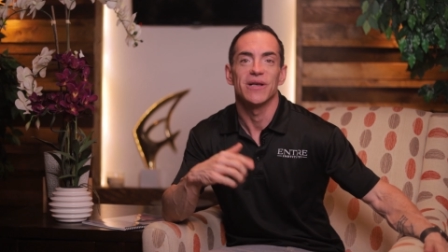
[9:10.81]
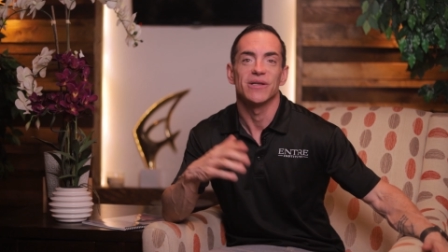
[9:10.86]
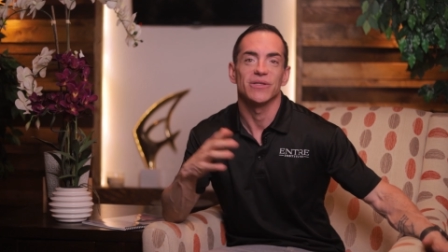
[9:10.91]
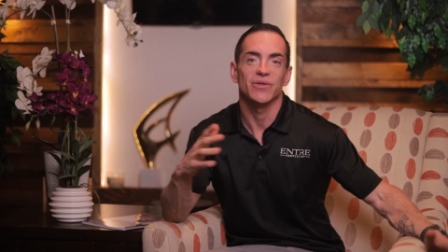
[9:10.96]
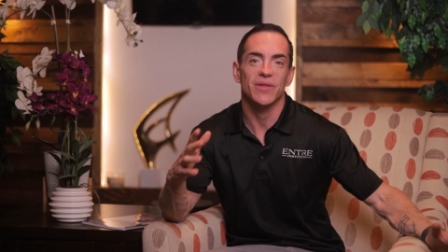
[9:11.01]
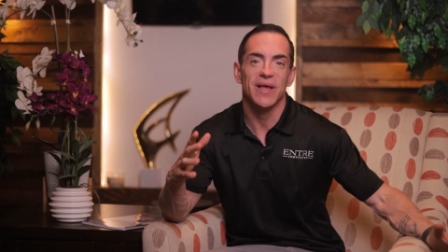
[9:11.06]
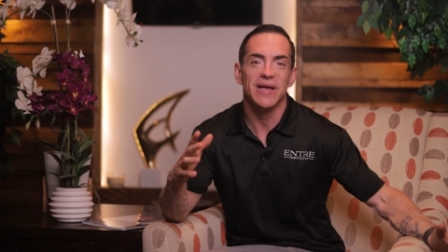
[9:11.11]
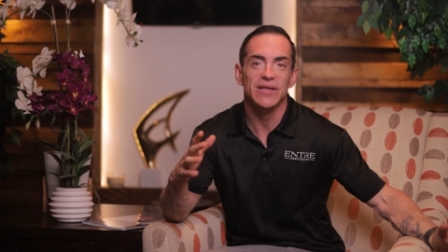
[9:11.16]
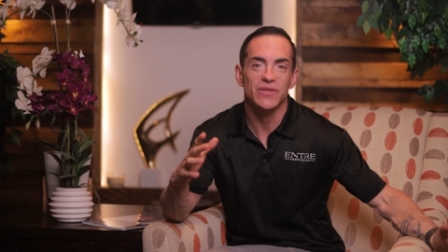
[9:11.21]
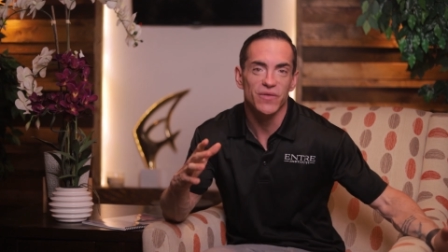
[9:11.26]

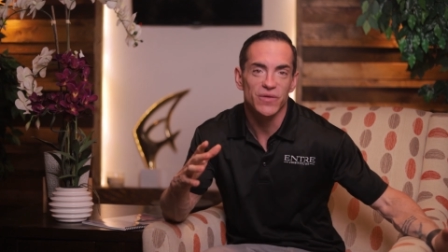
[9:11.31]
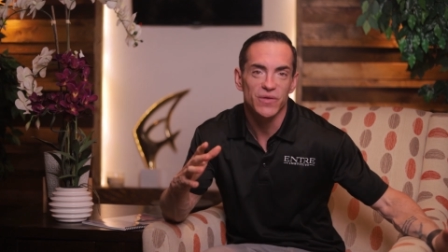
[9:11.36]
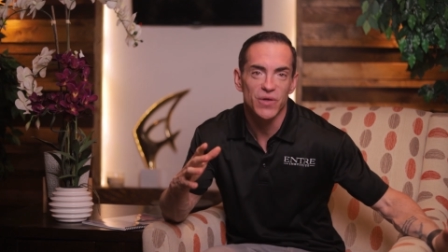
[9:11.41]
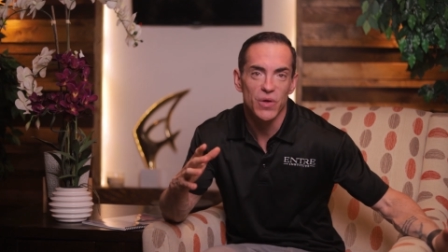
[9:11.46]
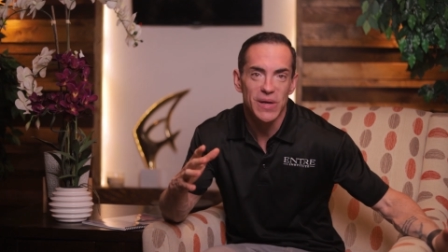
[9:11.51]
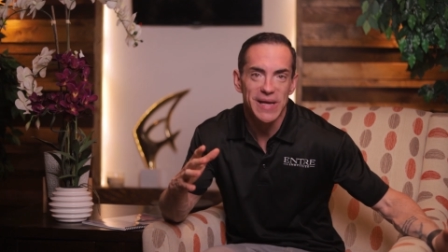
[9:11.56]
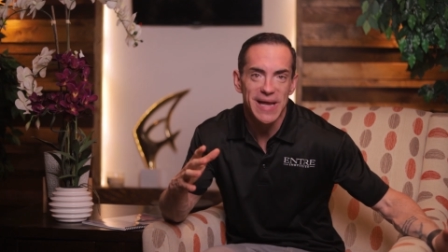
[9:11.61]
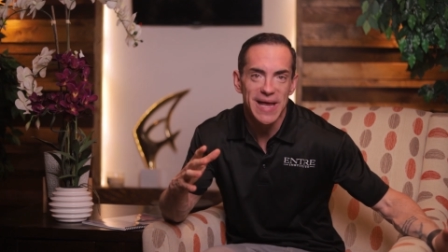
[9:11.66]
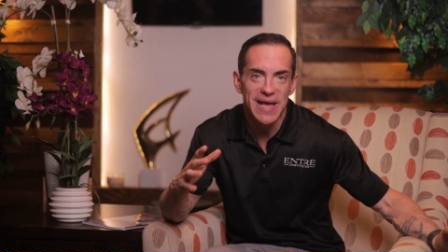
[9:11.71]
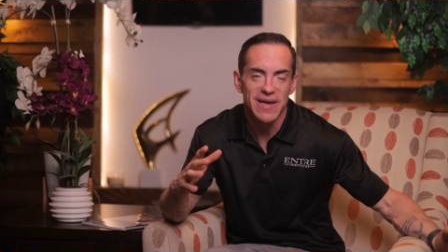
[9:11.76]
So thanks for
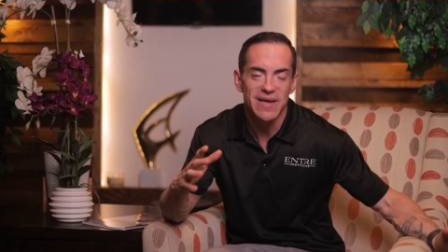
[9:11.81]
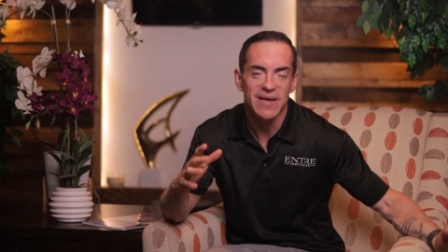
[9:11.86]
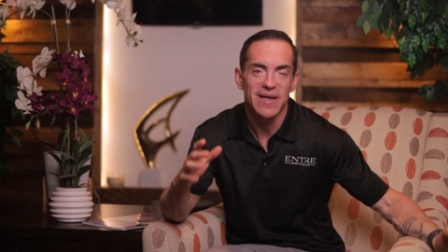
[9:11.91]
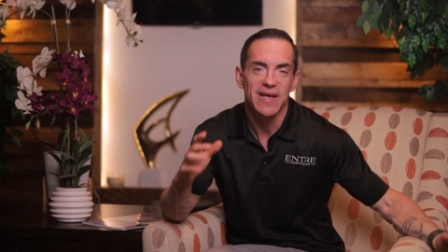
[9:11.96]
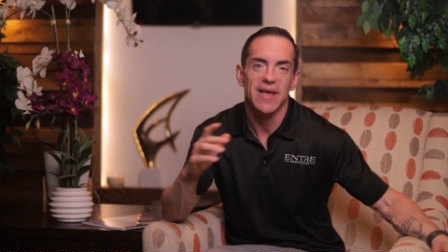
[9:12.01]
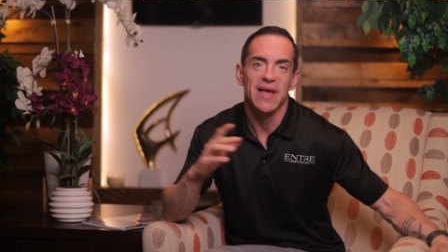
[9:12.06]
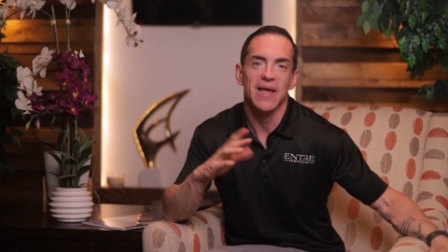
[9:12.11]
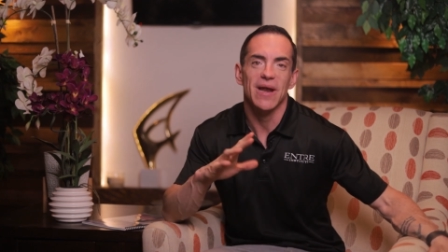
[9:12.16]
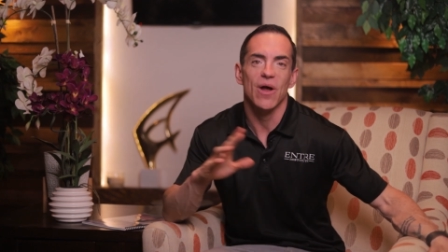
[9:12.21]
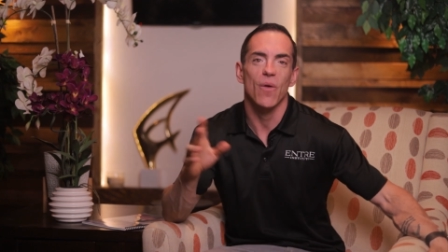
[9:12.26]
tuning in,
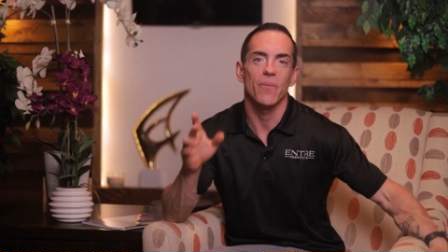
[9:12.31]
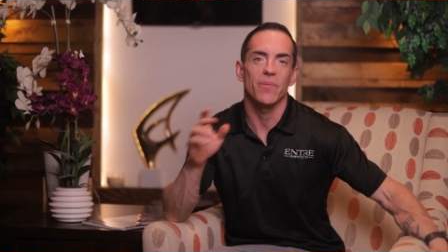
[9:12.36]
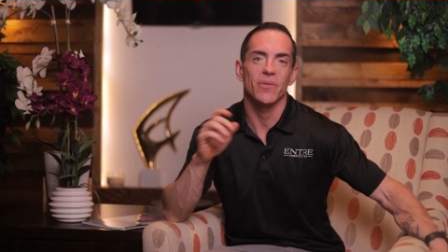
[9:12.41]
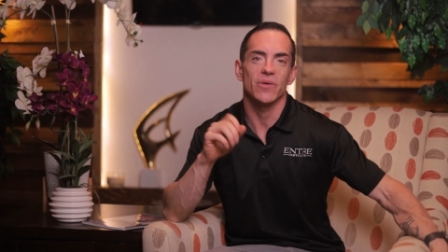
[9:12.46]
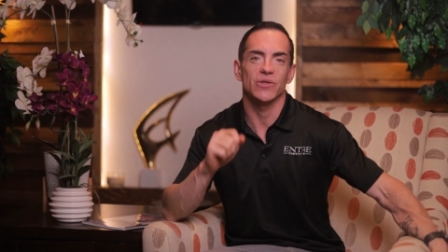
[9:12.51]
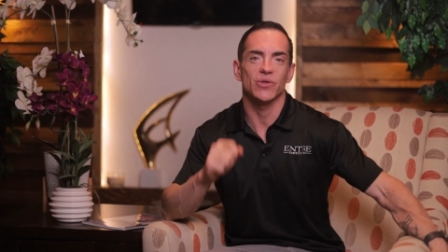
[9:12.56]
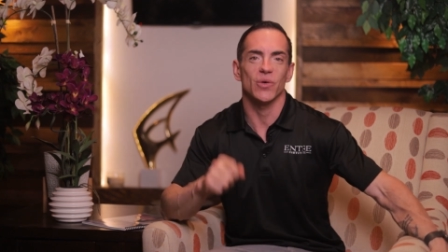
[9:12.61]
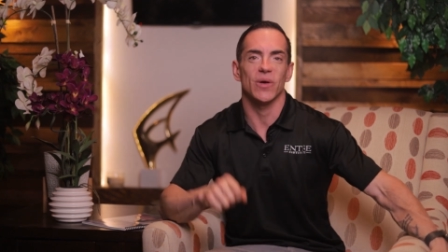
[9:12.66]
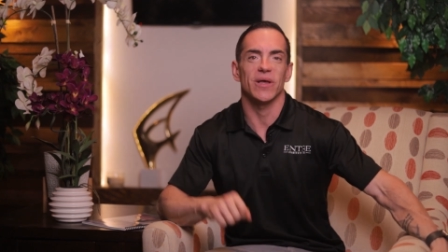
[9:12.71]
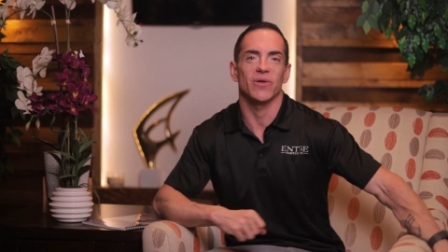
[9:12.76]
and I hope you
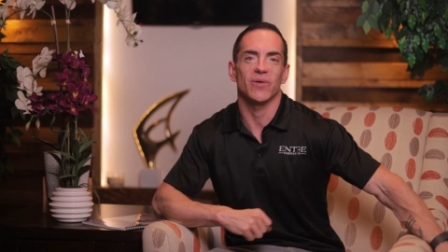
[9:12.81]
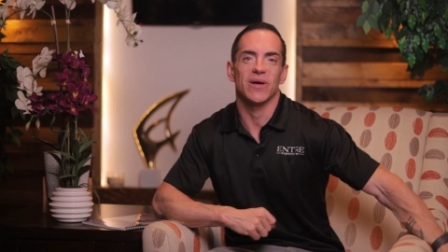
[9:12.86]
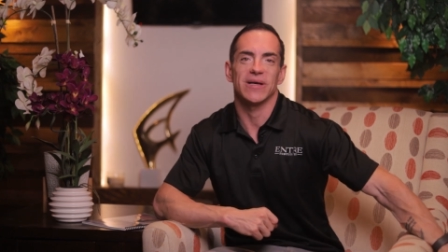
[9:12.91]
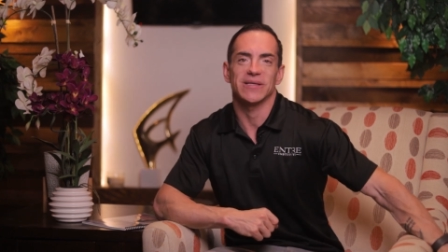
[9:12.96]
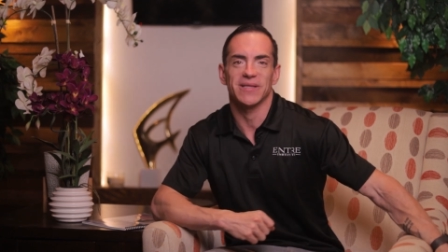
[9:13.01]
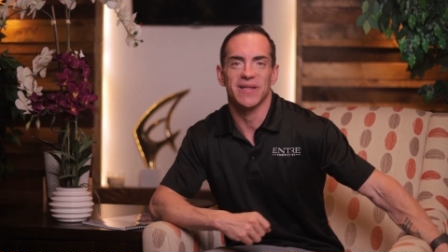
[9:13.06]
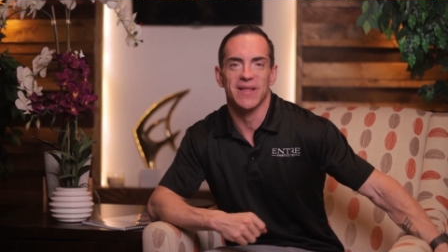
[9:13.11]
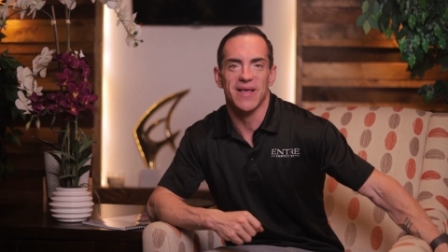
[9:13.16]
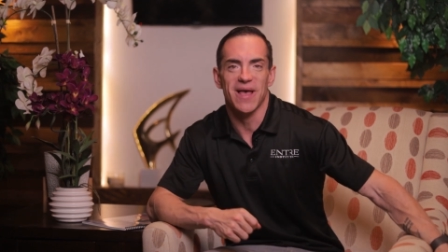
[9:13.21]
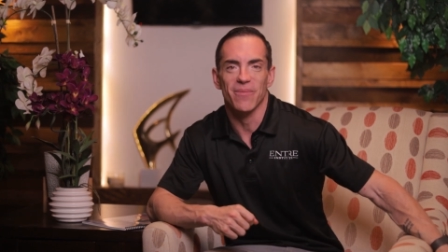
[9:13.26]
enjoy the
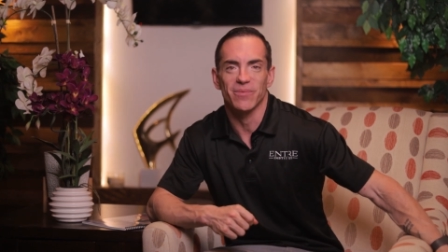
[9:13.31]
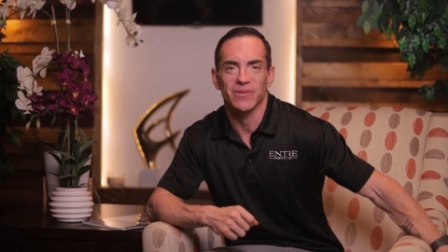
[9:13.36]
rest of the